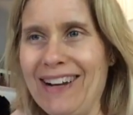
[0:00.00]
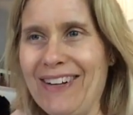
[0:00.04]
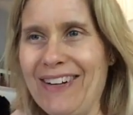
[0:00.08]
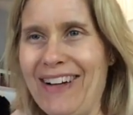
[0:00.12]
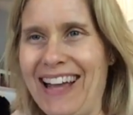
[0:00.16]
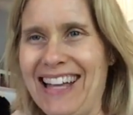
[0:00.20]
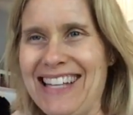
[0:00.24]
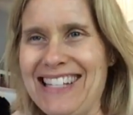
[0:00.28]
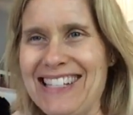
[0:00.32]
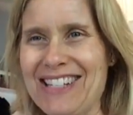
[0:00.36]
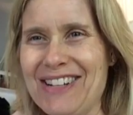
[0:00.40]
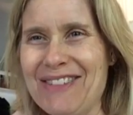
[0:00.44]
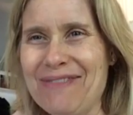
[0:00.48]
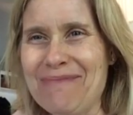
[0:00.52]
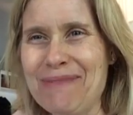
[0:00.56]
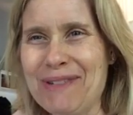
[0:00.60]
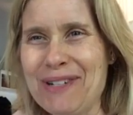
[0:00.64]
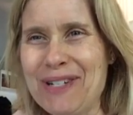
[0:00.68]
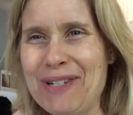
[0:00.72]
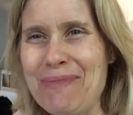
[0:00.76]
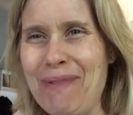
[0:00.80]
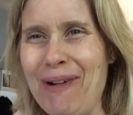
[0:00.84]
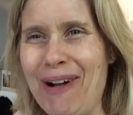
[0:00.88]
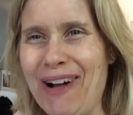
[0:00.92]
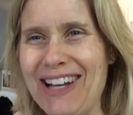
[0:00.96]
Okay, so
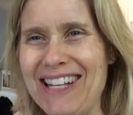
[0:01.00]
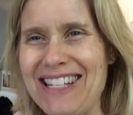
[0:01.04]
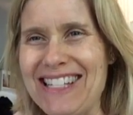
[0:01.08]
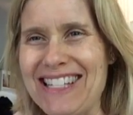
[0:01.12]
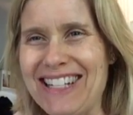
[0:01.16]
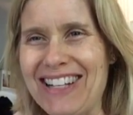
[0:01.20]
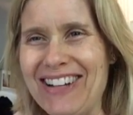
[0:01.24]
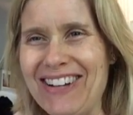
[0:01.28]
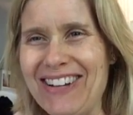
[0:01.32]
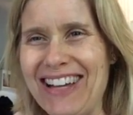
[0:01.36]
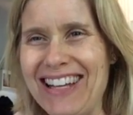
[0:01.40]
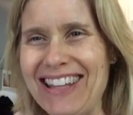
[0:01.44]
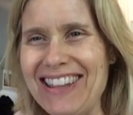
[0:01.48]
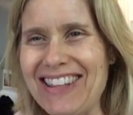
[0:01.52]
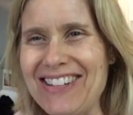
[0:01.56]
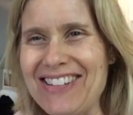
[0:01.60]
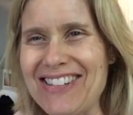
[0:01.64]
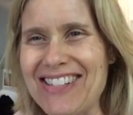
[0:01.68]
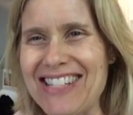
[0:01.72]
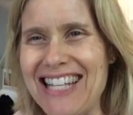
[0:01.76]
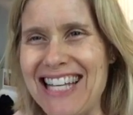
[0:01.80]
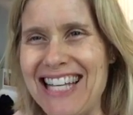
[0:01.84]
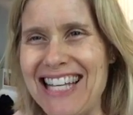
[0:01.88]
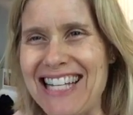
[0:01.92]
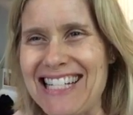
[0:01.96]
push pause and go get
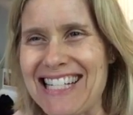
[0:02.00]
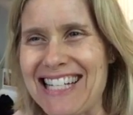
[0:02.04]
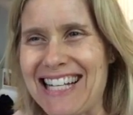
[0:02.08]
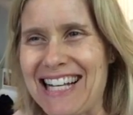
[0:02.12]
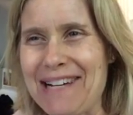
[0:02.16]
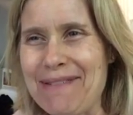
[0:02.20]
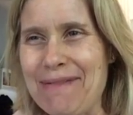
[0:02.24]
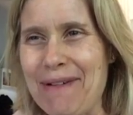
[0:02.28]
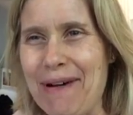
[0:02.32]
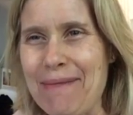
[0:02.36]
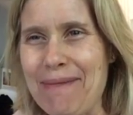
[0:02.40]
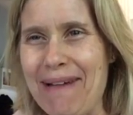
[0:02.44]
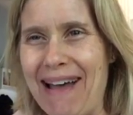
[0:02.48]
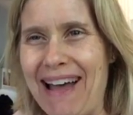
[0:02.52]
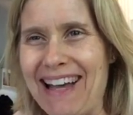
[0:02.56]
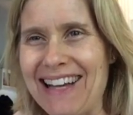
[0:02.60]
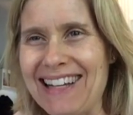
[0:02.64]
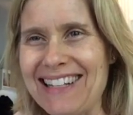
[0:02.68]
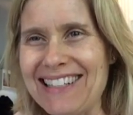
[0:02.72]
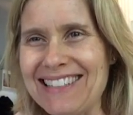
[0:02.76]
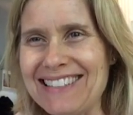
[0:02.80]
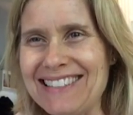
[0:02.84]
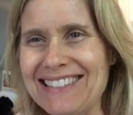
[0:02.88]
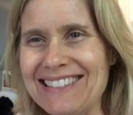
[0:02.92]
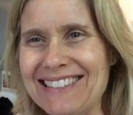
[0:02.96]
those things and come on
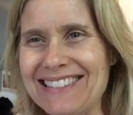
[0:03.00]
back.